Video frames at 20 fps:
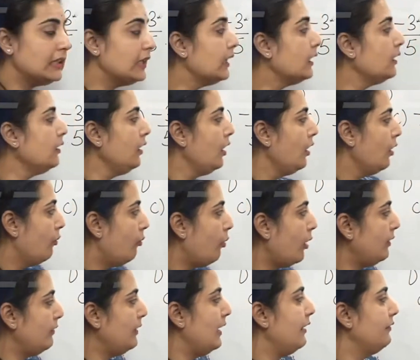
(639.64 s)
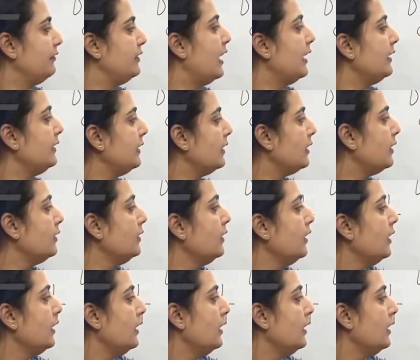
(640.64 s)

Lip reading: clear? What we have done here?